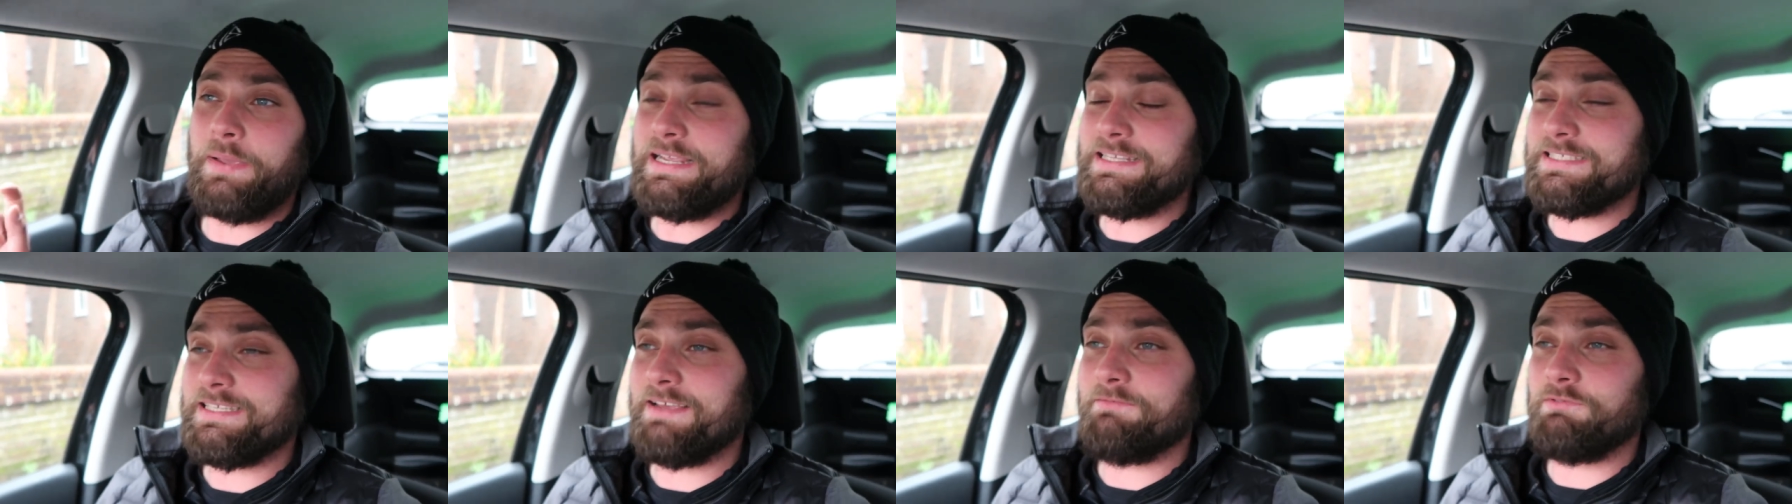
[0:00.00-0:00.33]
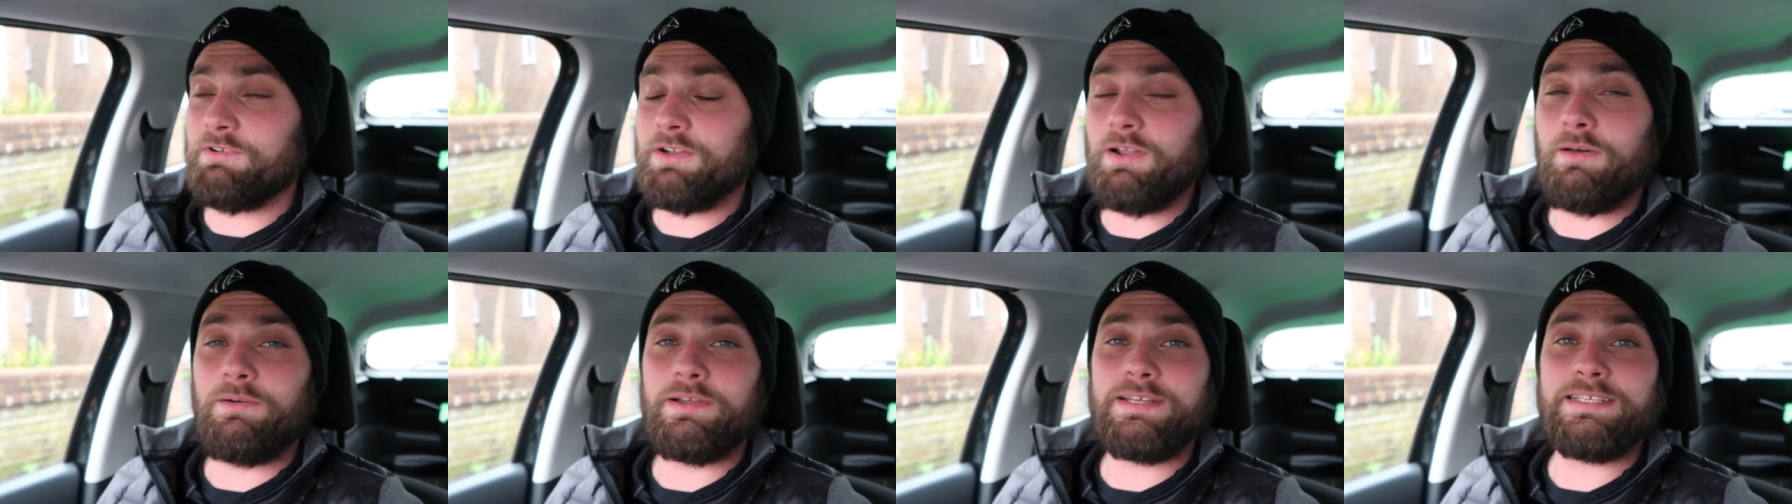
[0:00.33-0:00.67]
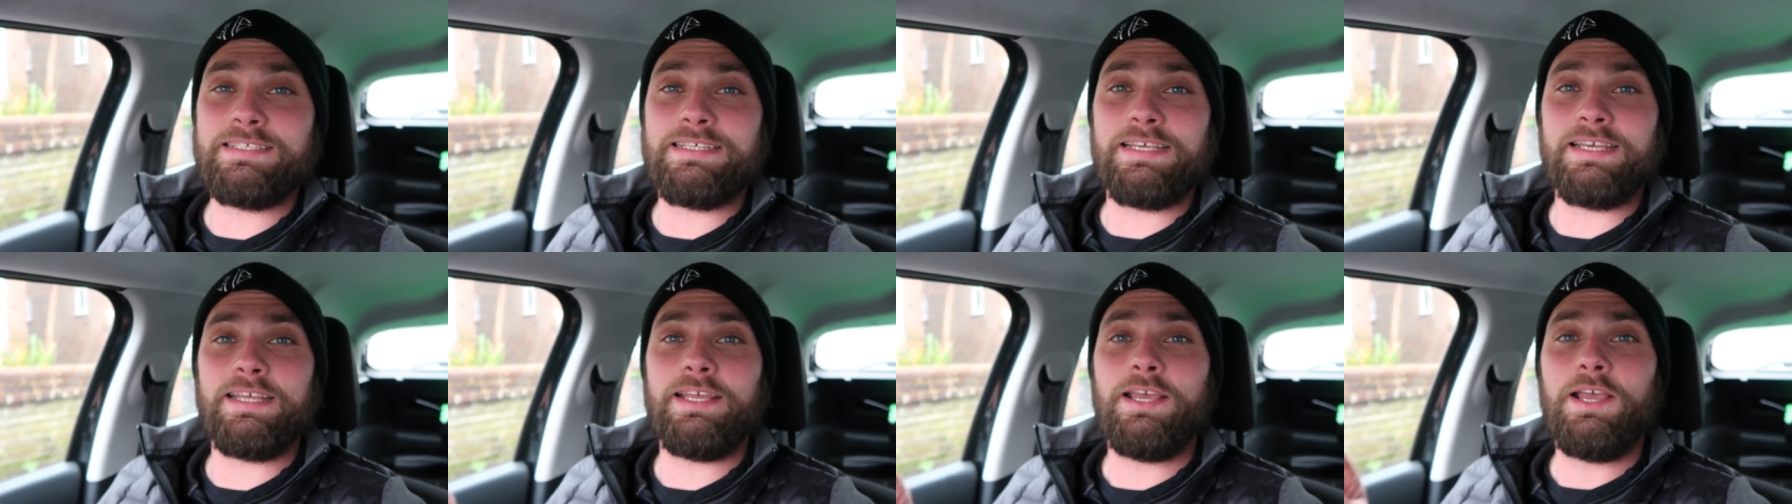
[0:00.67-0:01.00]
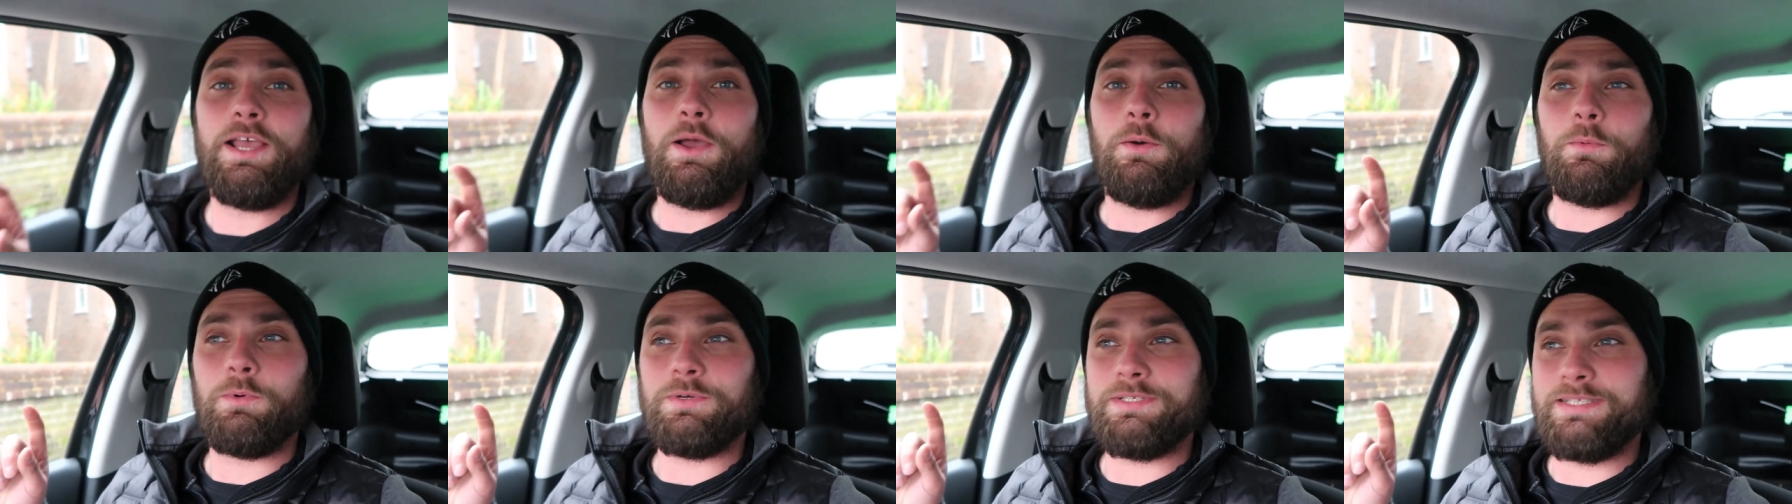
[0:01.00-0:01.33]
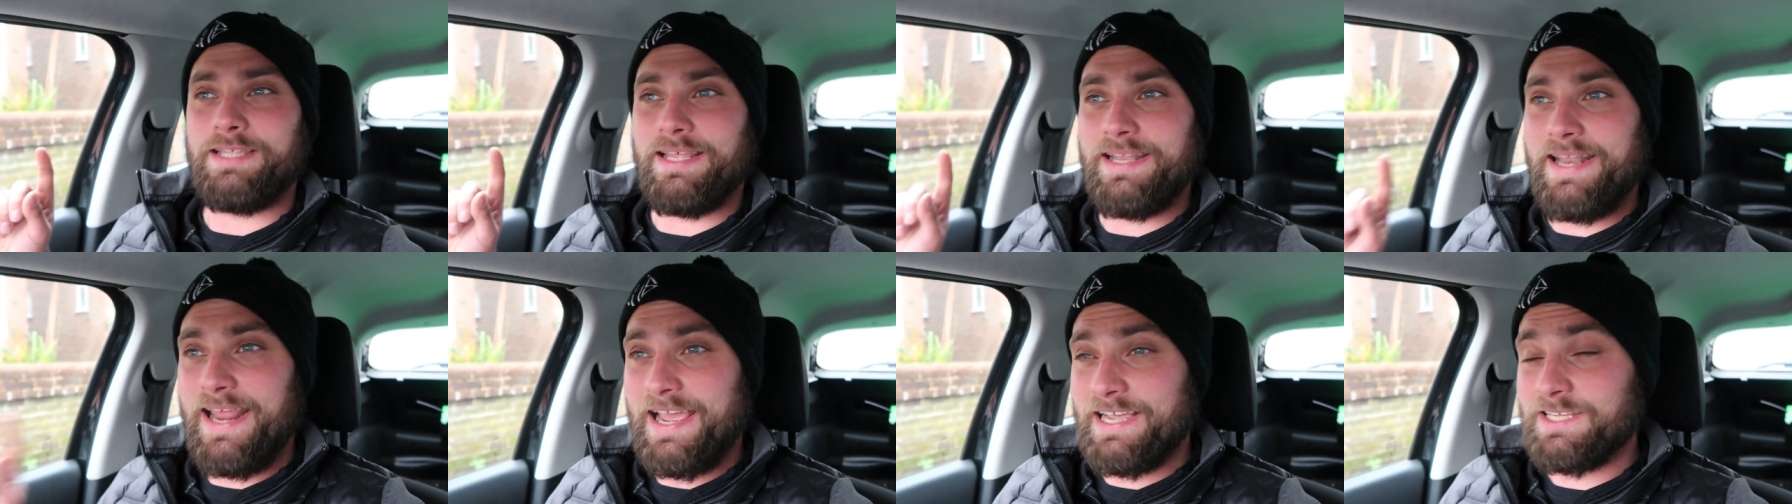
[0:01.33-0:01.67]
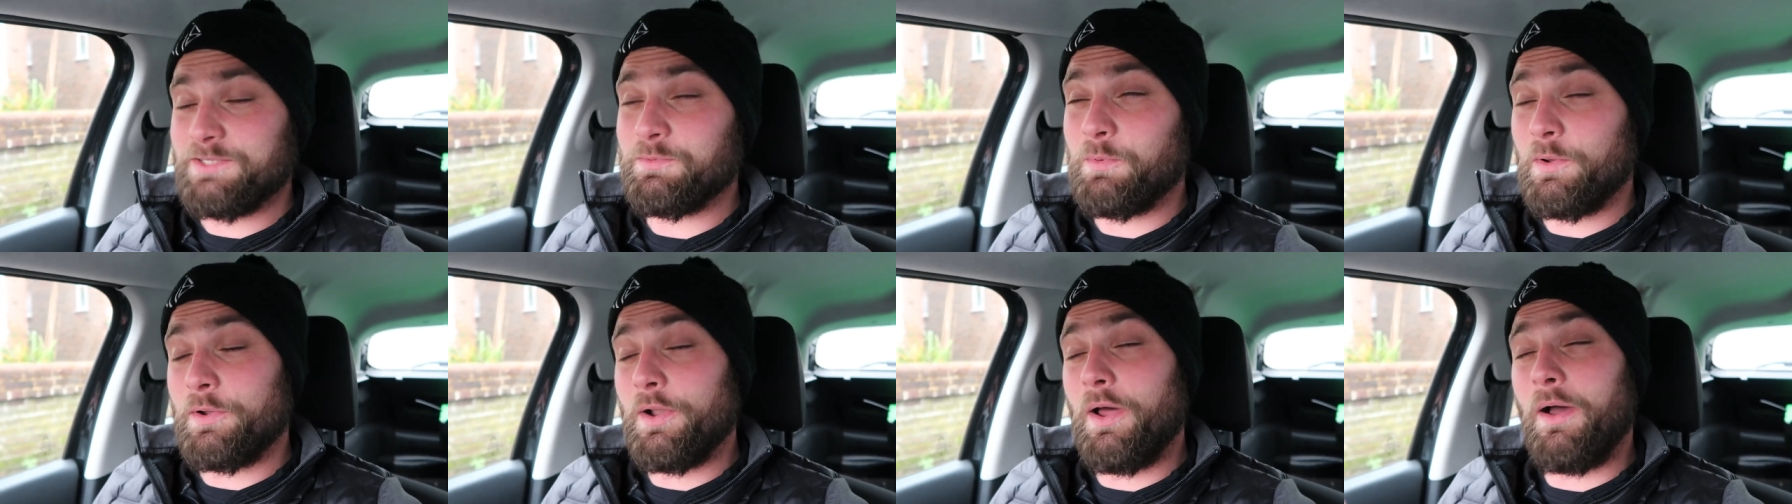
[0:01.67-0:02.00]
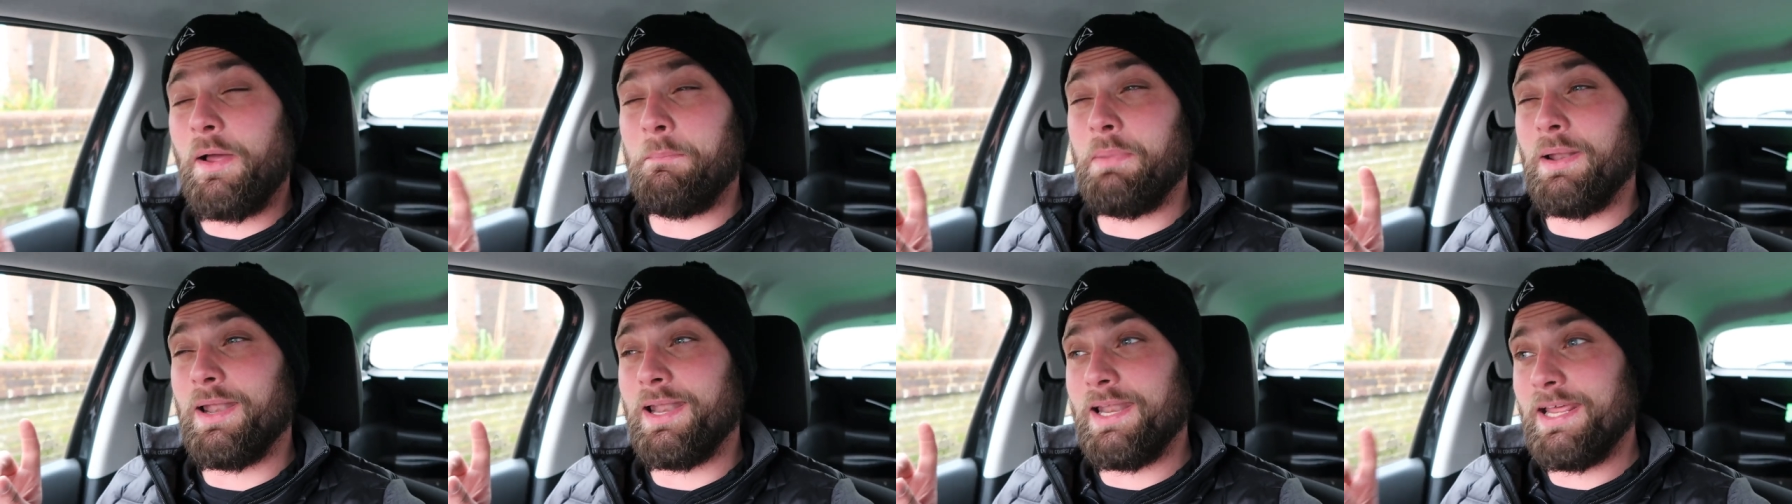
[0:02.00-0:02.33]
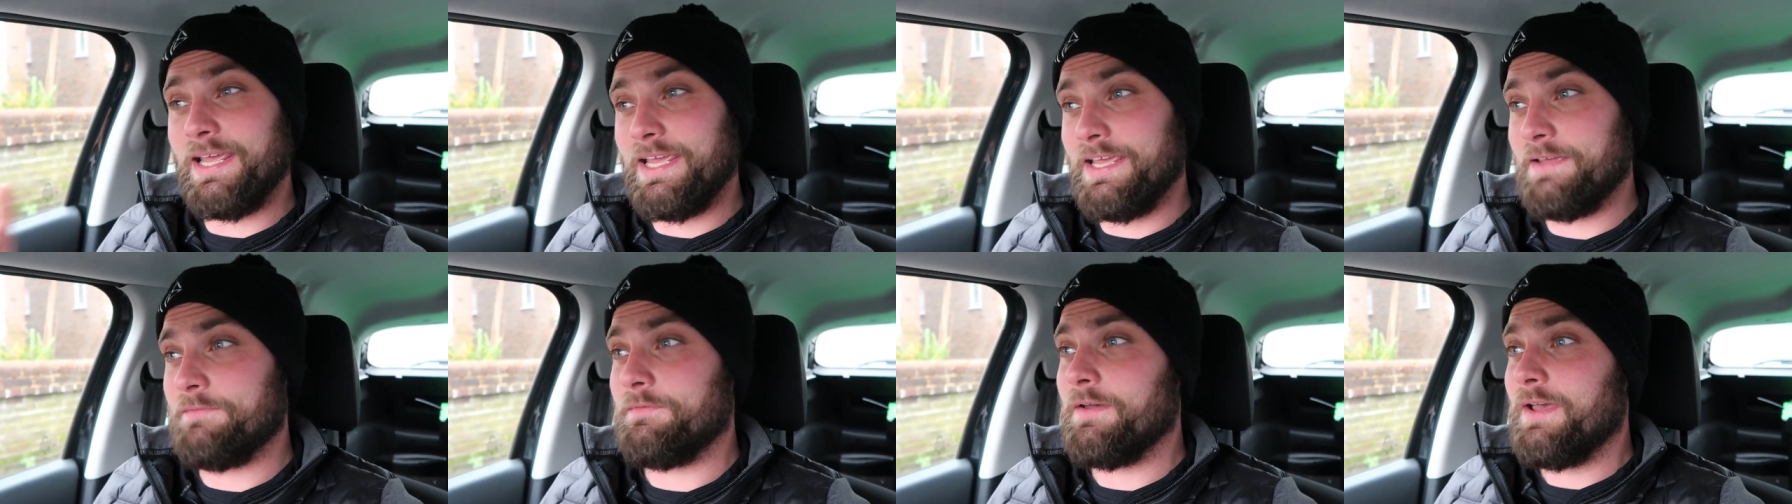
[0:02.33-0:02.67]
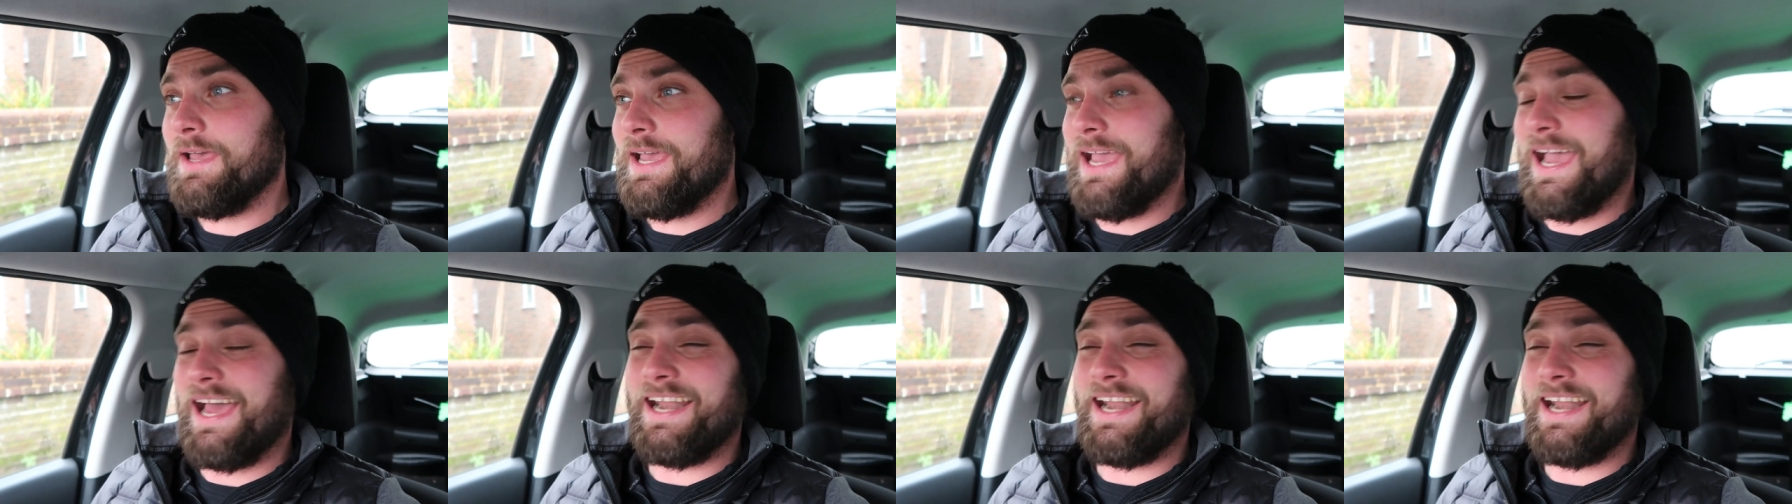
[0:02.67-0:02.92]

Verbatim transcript: P790 was the next one, I believe.